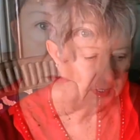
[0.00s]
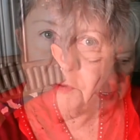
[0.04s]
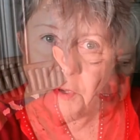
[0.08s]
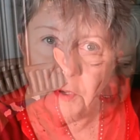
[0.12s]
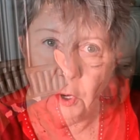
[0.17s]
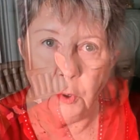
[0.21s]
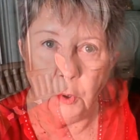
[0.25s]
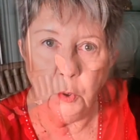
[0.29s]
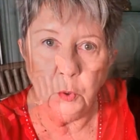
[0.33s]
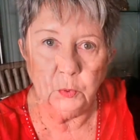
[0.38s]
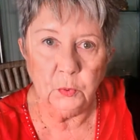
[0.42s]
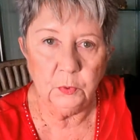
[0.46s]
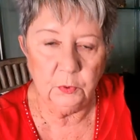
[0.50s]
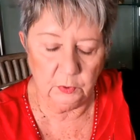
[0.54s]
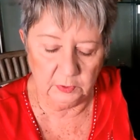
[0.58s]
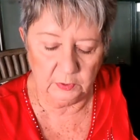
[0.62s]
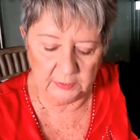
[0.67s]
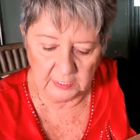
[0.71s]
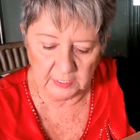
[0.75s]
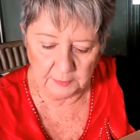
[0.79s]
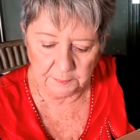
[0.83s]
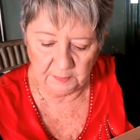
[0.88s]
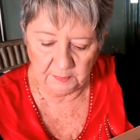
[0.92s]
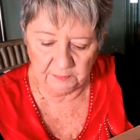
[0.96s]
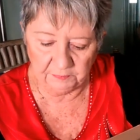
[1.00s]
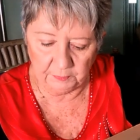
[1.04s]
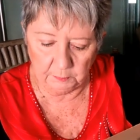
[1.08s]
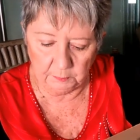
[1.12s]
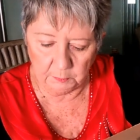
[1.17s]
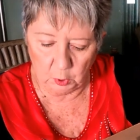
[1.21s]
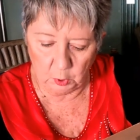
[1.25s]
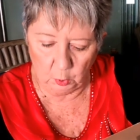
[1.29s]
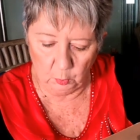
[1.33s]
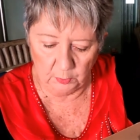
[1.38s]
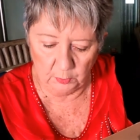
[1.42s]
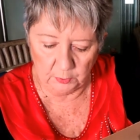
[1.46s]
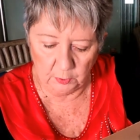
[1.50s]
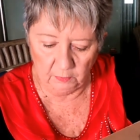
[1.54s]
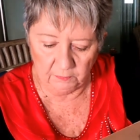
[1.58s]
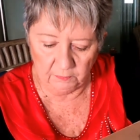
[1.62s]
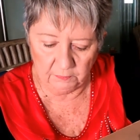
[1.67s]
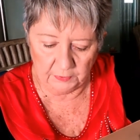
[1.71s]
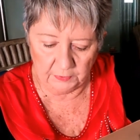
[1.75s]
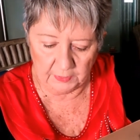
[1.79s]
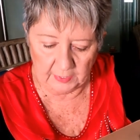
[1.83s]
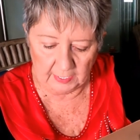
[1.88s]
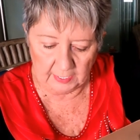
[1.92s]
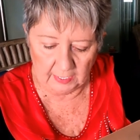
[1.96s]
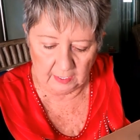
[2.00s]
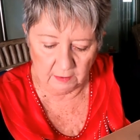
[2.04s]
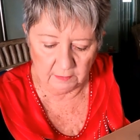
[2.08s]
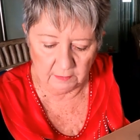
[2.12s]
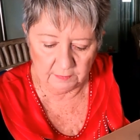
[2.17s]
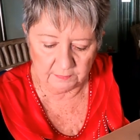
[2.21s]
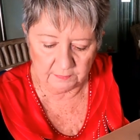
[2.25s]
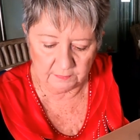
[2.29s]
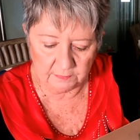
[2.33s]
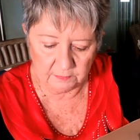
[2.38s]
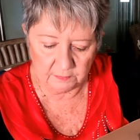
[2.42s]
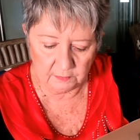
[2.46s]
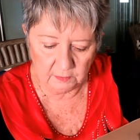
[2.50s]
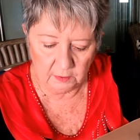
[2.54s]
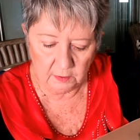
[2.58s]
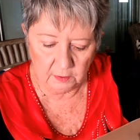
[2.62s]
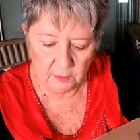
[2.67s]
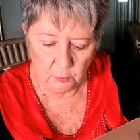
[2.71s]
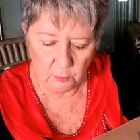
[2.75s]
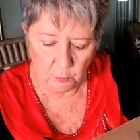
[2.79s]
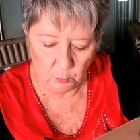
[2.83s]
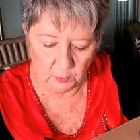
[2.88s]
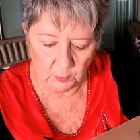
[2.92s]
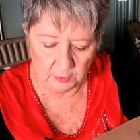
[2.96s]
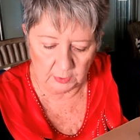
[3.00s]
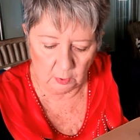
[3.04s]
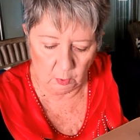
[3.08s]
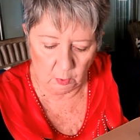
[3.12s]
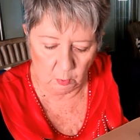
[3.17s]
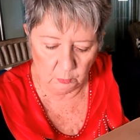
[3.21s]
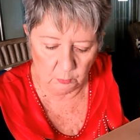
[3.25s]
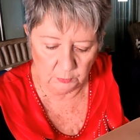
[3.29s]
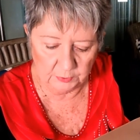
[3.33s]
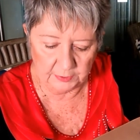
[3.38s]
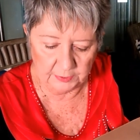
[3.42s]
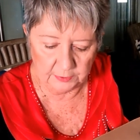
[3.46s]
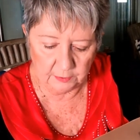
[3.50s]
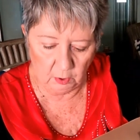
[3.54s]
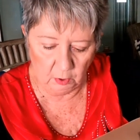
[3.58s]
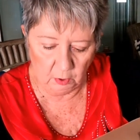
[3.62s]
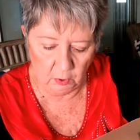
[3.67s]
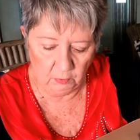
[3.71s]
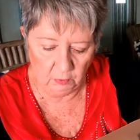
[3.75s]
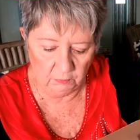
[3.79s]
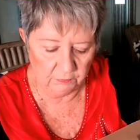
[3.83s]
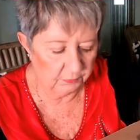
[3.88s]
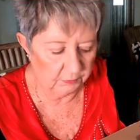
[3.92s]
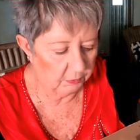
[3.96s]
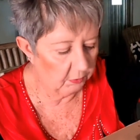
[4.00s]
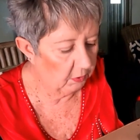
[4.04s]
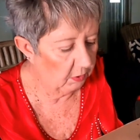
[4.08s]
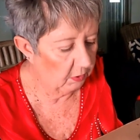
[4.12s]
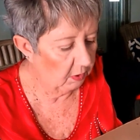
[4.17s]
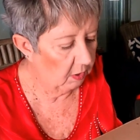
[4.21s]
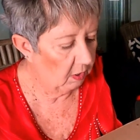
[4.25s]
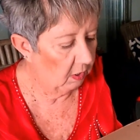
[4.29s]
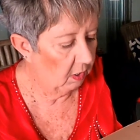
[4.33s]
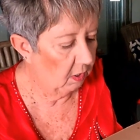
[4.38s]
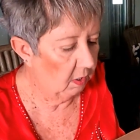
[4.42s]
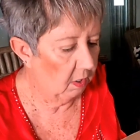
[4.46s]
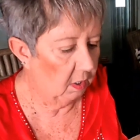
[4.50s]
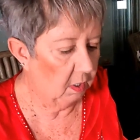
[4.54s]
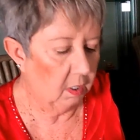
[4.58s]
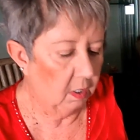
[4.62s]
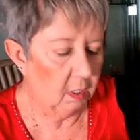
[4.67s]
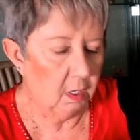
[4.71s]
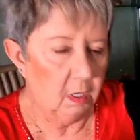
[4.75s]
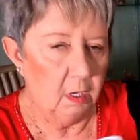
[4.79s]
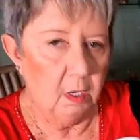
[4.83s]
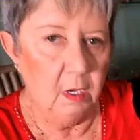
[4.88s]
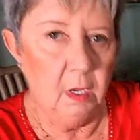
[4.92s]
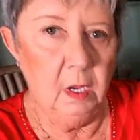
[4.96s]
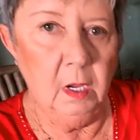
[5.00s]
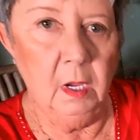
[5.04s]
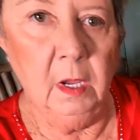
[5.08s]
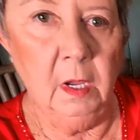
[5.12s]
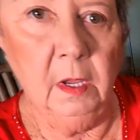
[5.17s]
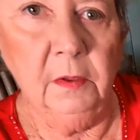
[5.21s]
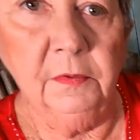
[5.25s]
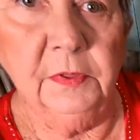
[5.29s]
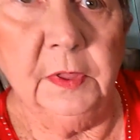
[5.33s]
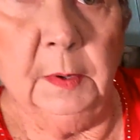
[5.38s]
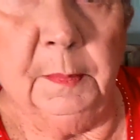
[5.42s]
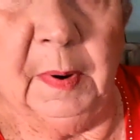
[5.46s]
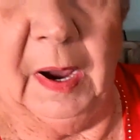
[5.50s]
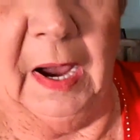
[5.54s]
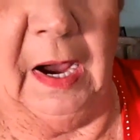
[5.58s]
So to keep it from going over the house, we hold it over the